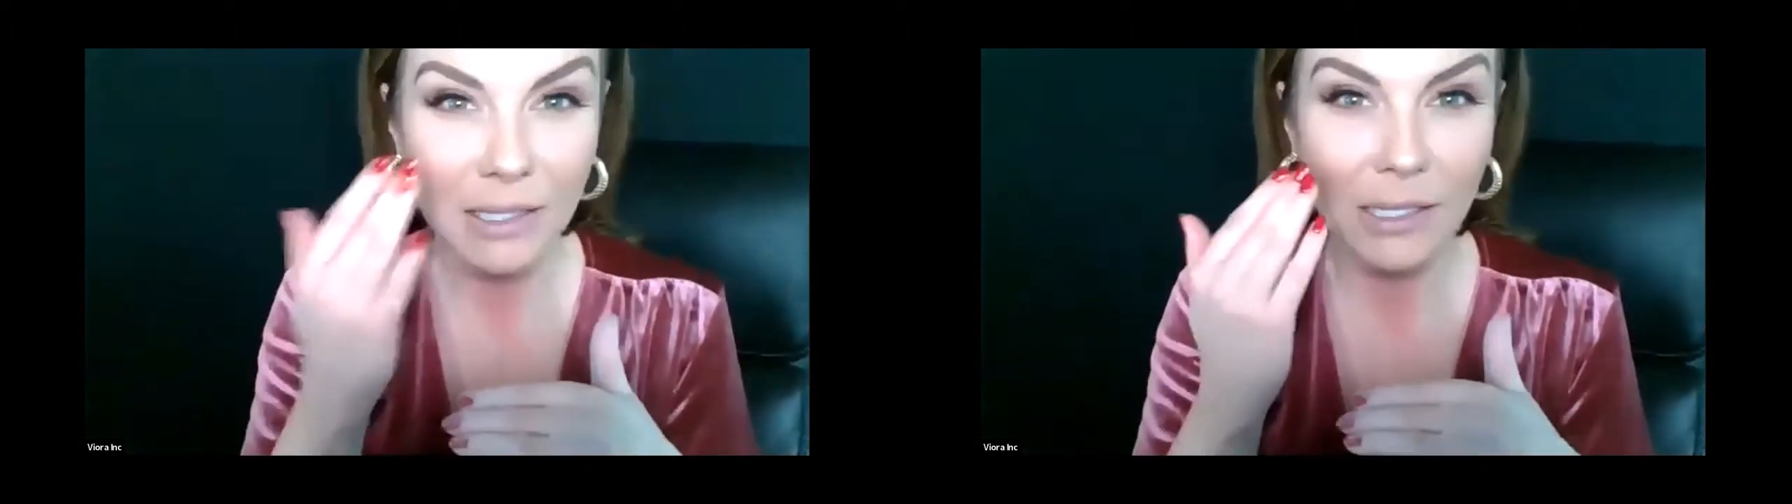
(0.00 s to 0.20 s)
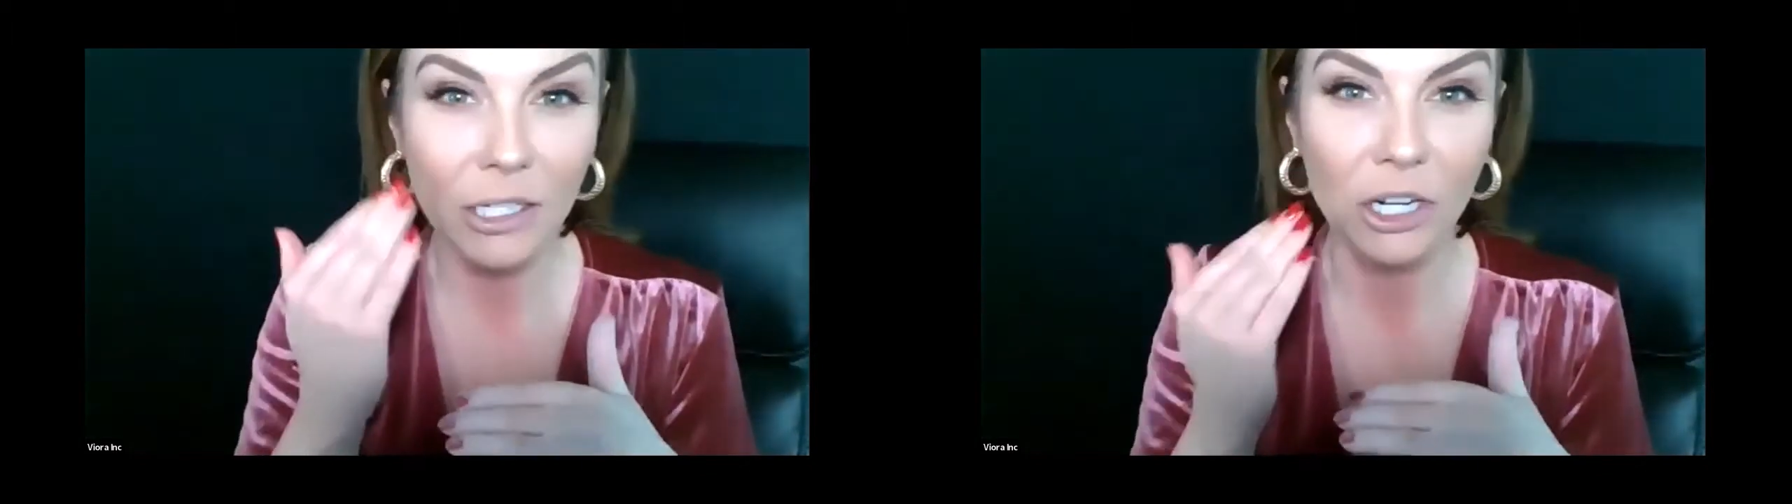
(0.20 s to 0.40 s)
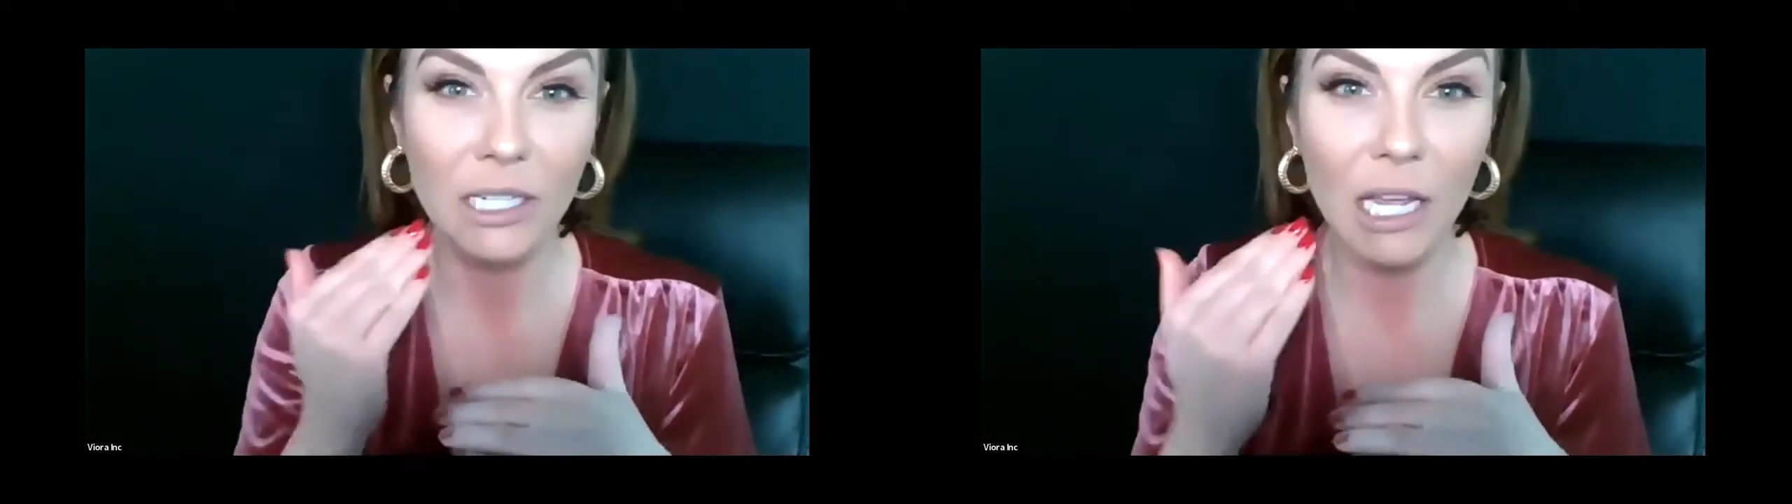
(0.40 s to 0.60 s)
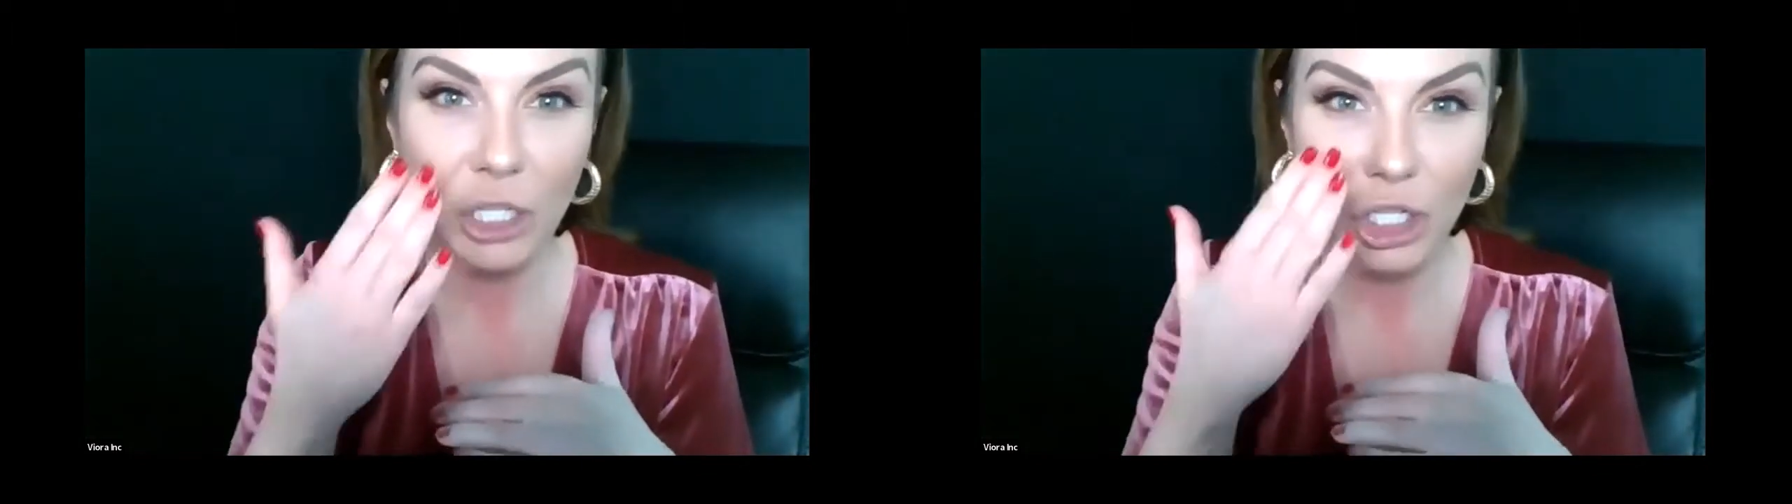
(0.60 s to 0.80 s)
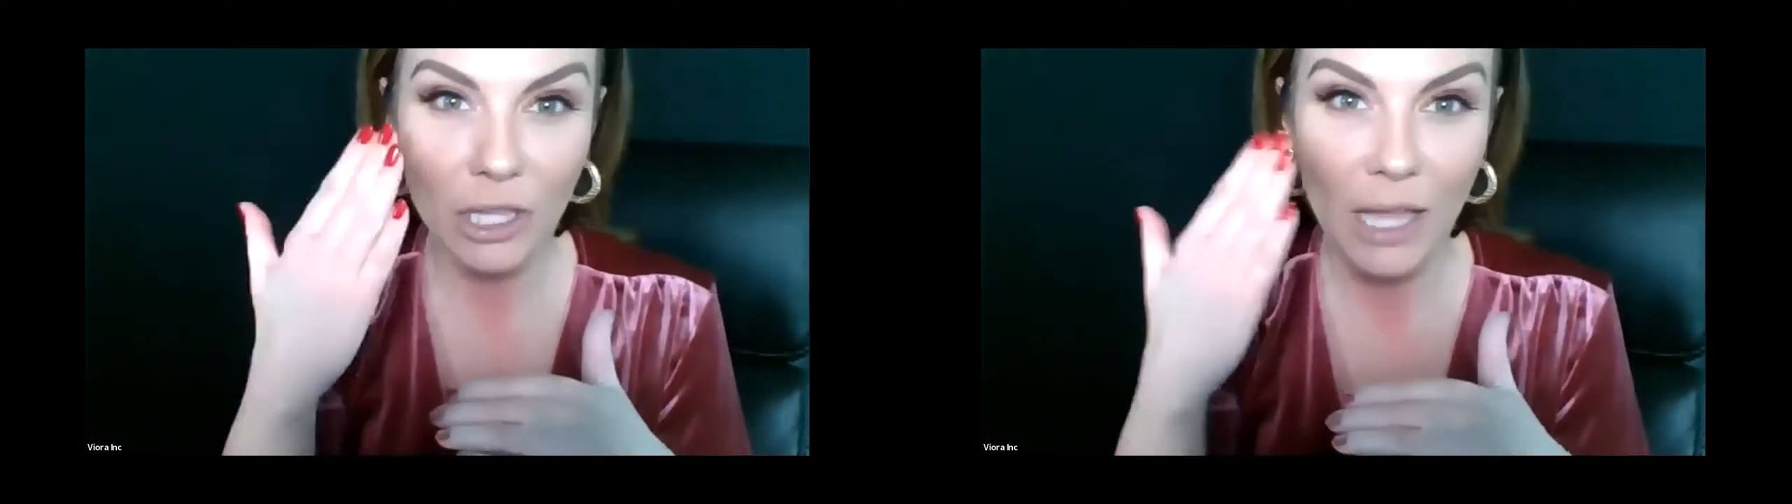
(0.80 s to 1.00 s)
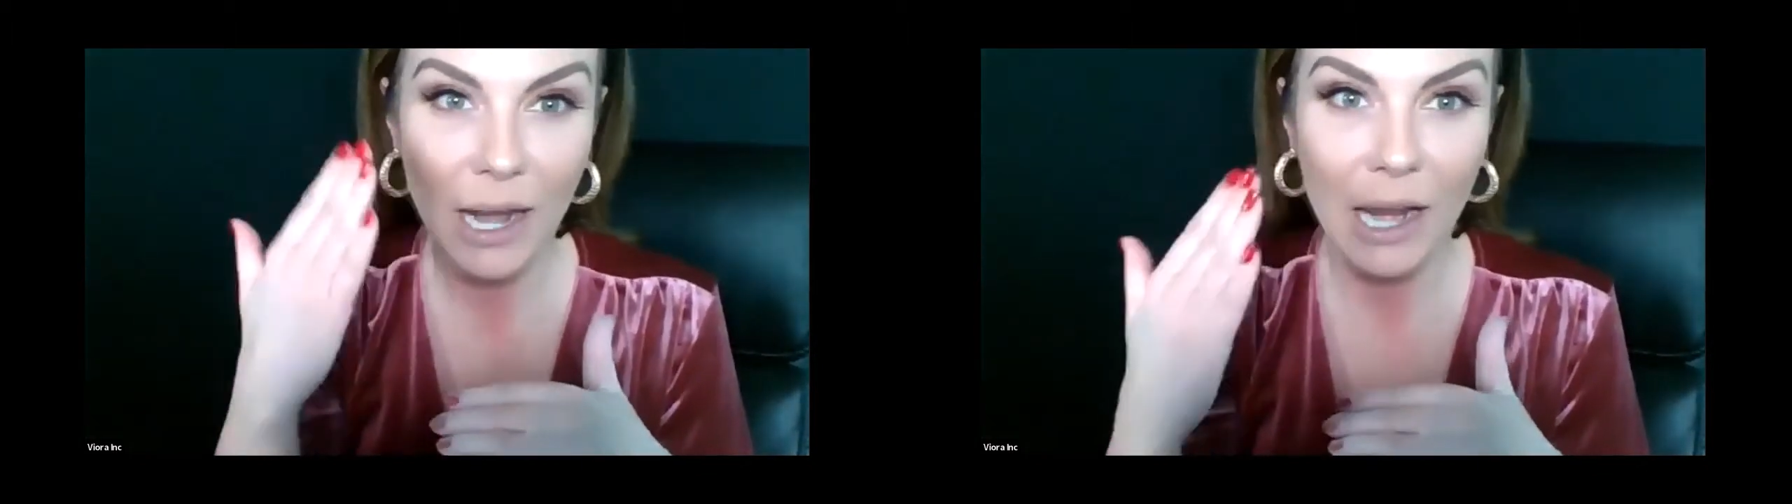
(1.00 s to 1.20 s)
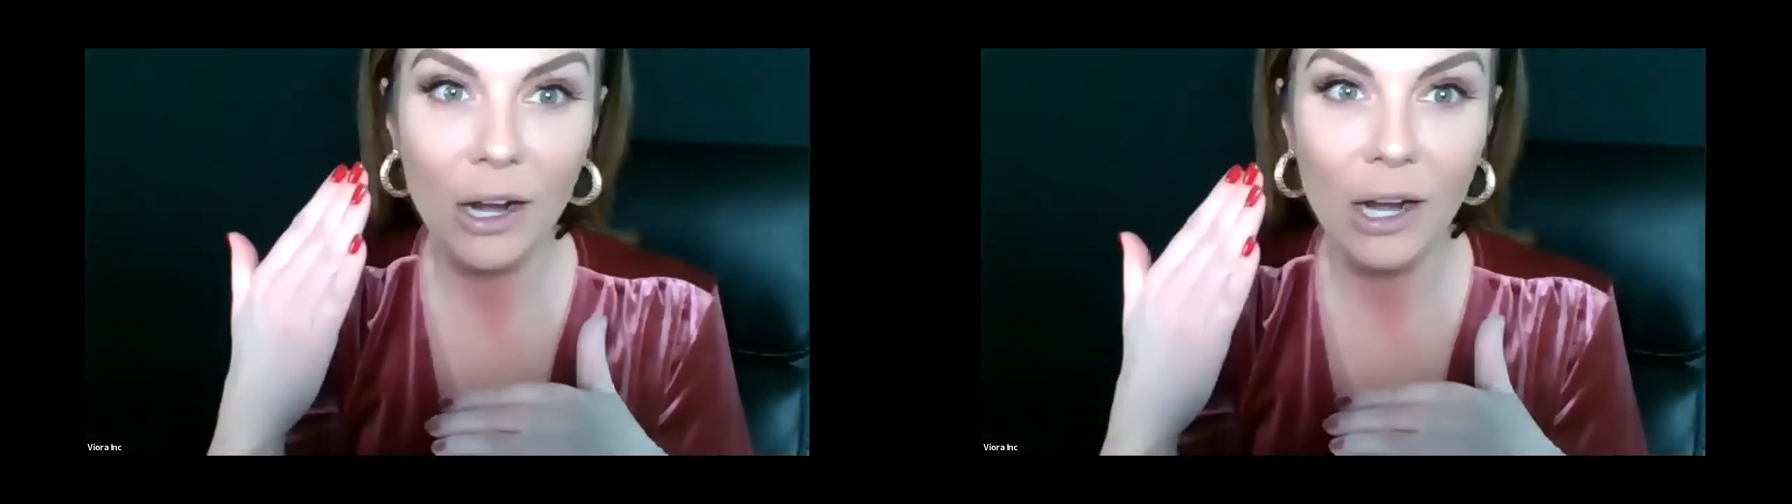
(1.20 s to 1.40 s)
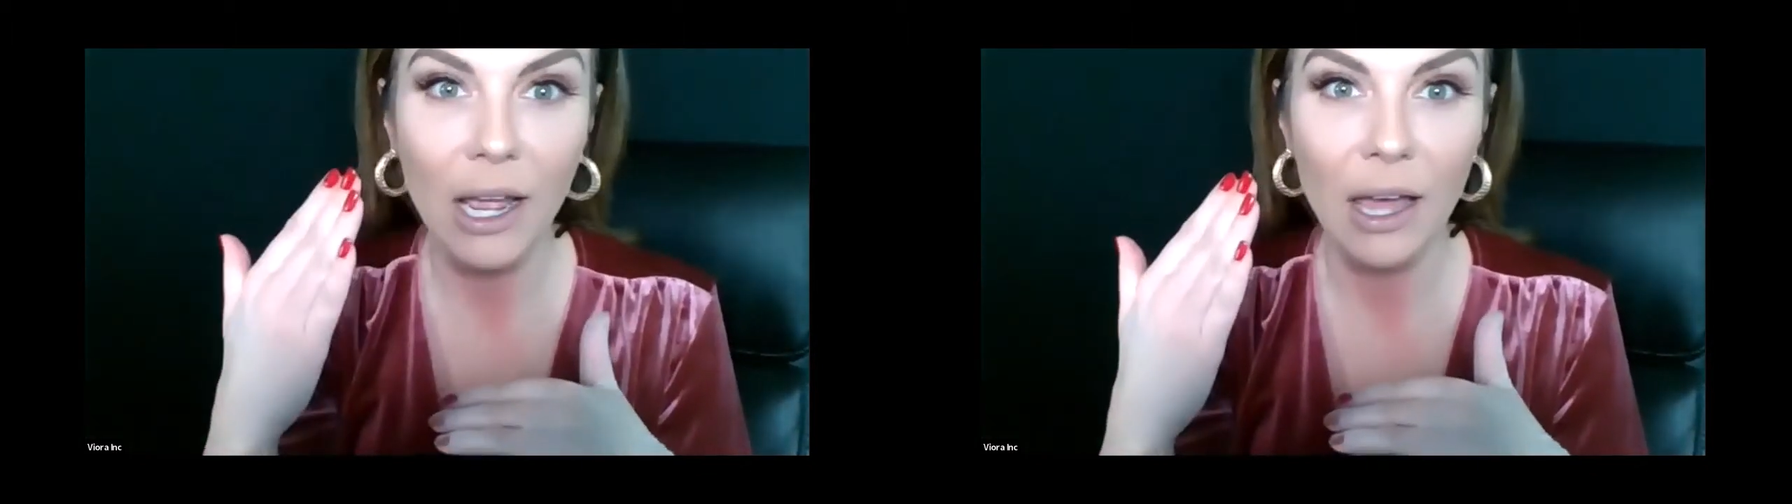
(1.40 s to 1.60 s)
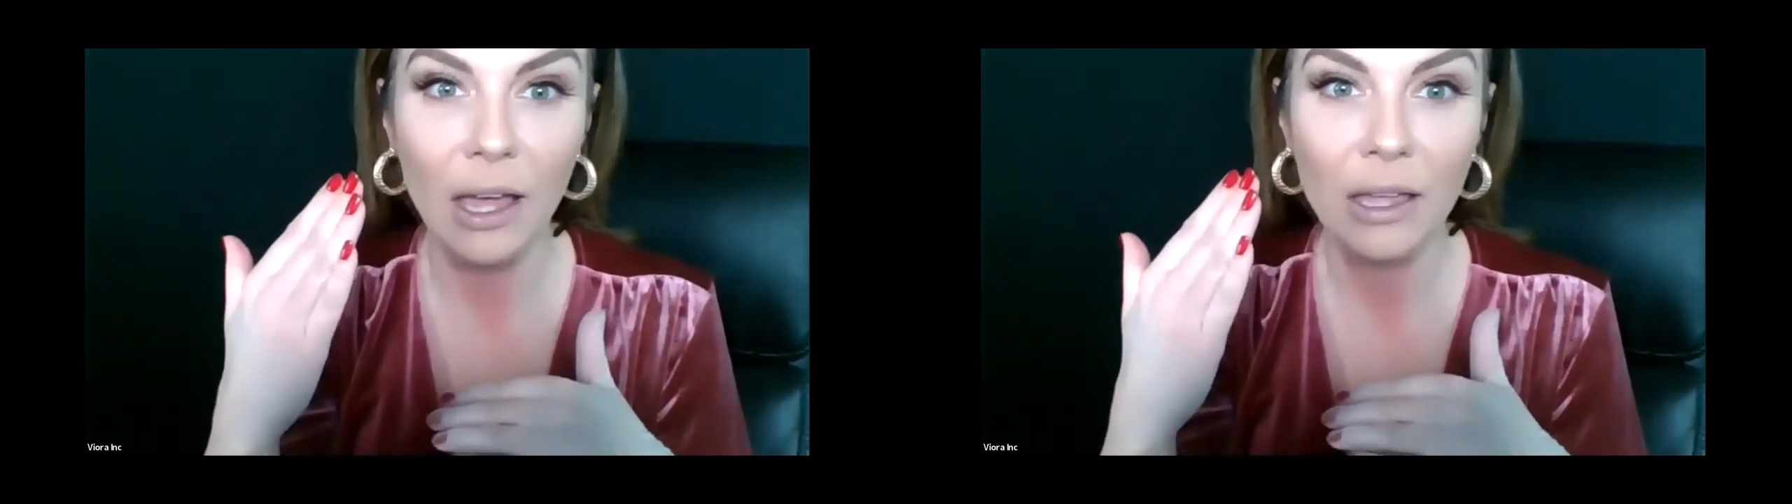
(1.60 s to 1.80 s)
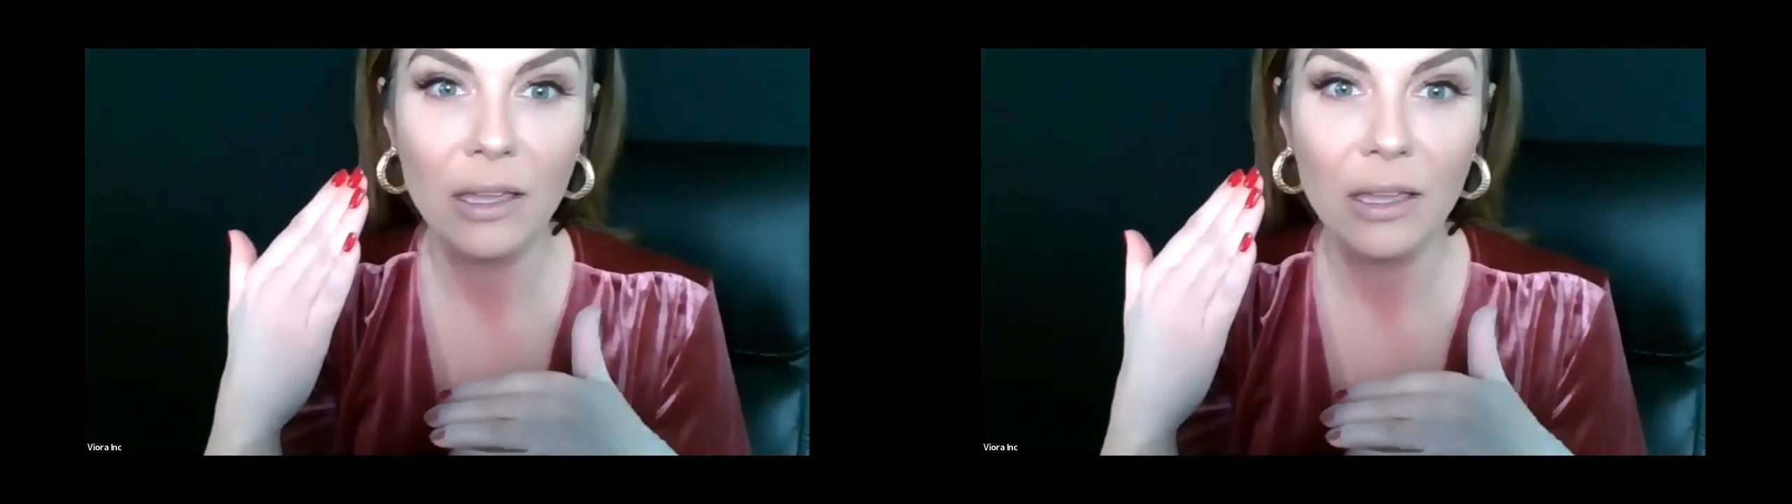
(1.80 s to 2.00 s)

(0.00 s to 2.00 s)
and start touching that area